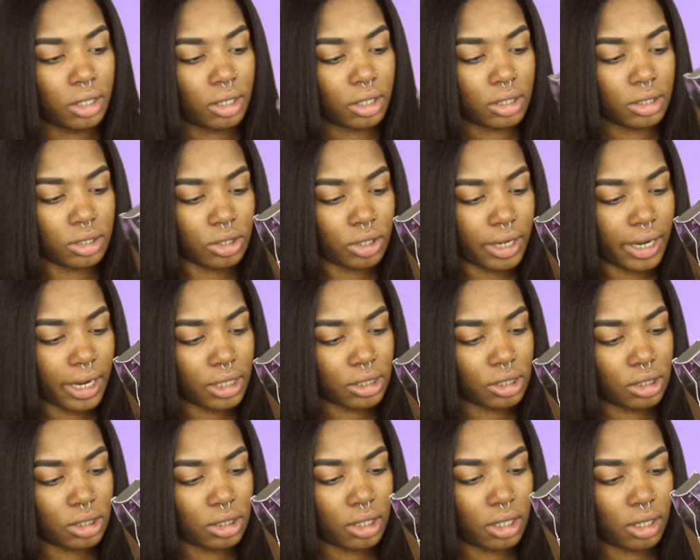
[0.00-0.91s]
because you're
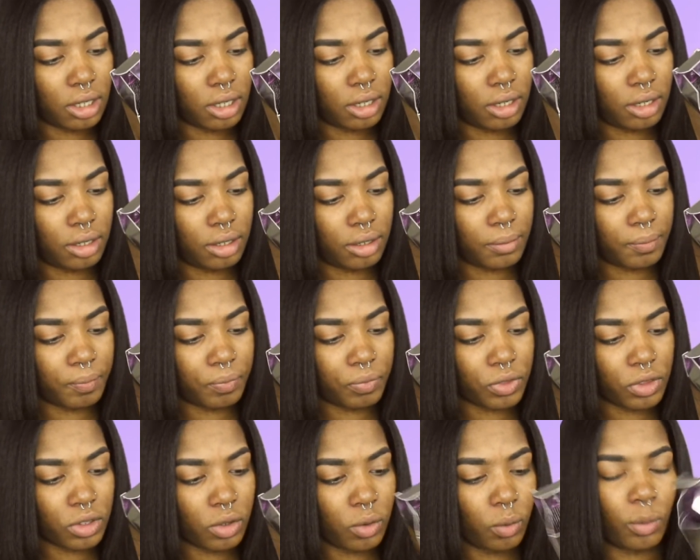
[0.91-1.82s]
actually getting
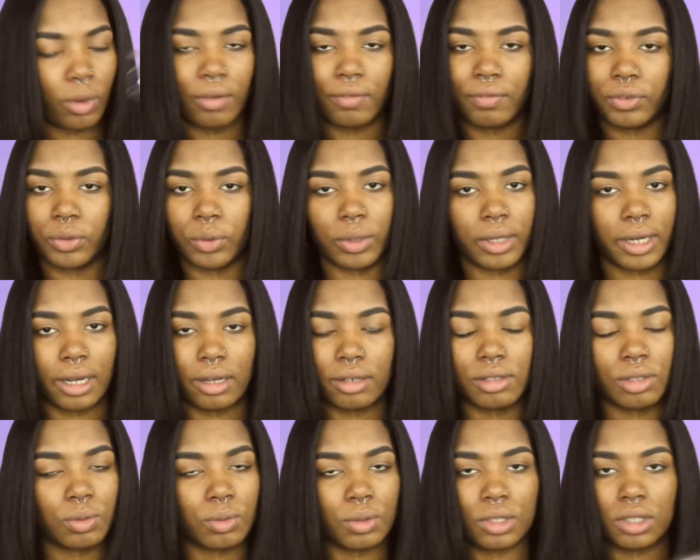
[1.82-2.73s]
1 fluid ounce,